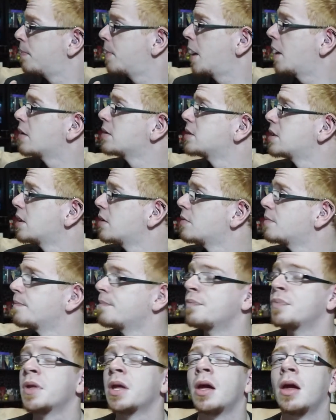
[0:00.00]
Paris
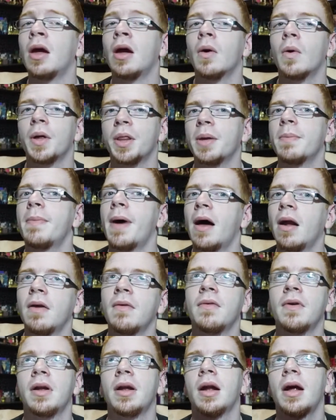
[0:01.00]
Hilton with the amount
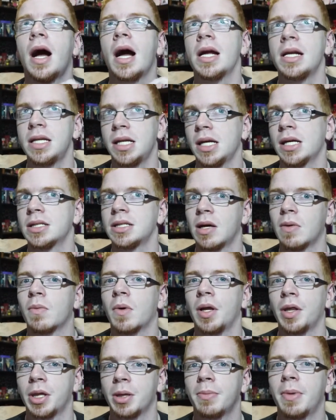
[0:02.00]
of ideas that
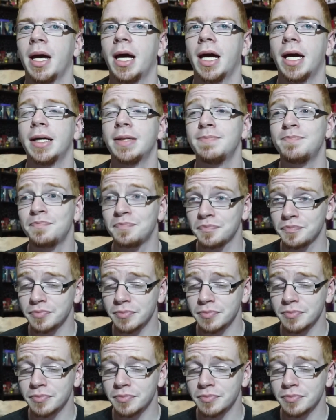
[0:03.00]
run through my head,